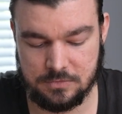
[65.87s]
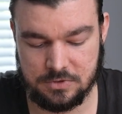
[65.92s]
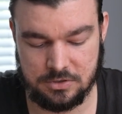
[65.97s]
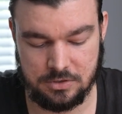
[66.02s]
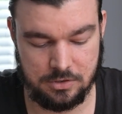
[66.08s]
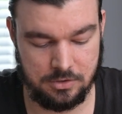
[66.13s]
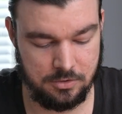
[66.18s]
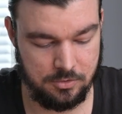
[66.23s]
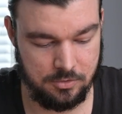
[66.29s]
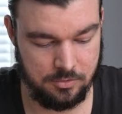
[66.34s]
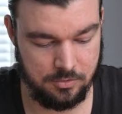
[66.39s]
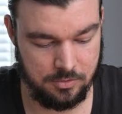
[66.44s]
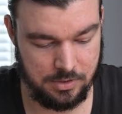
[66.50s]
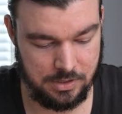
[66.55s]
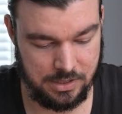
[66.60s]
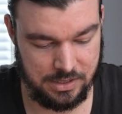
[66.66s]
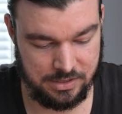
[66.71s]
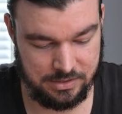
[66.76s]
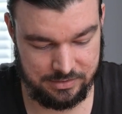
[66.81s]
So
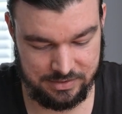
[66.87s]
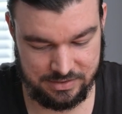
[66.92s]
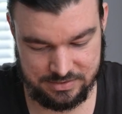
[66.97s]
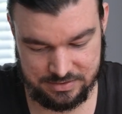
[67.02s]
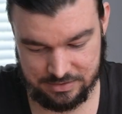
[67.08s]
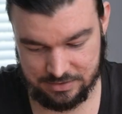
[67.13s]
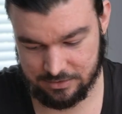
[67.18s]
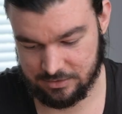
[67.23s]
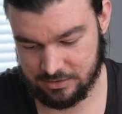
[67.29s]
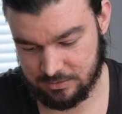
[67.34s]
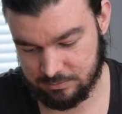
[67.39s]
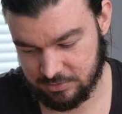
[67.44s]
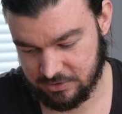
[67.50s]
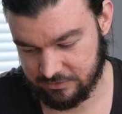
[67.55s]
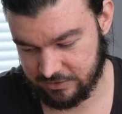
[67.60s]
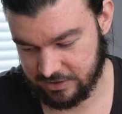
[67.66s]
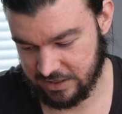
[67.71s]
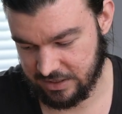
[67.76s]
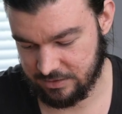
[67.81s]
I tested a couple
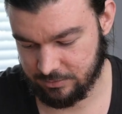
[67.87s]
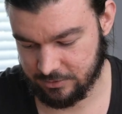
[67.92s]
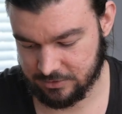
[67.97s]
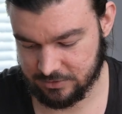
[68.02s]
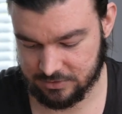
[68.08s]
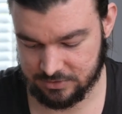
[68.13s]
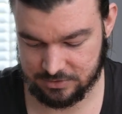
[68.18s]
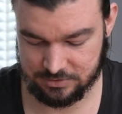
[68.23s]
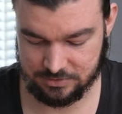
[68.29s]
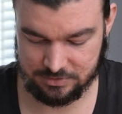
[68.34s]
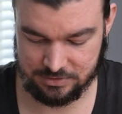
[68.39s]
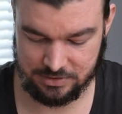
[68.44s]
of cables.